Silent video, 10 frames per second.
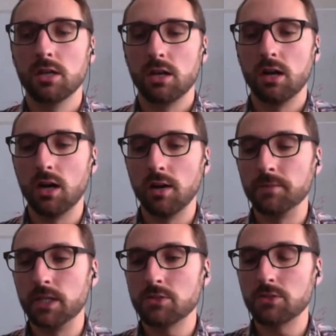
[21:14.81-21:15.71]

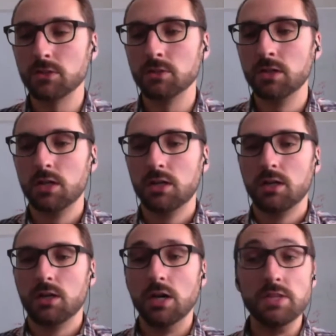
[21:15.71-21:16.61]
And so
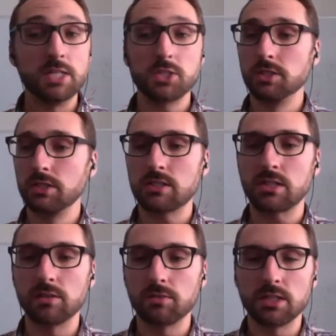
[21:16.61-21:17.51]
on the engineering side
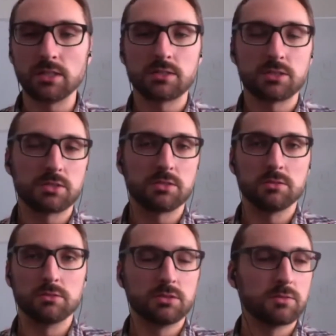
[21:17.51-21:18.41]
of things, just
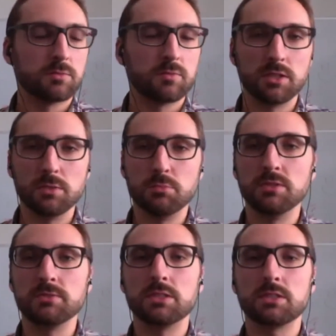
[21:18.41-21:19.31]
to very
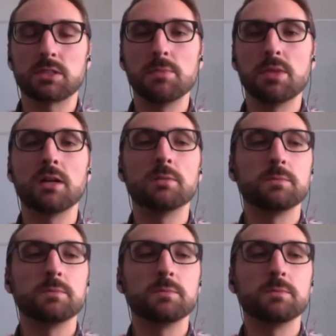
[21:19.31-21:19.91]
briefly describe that.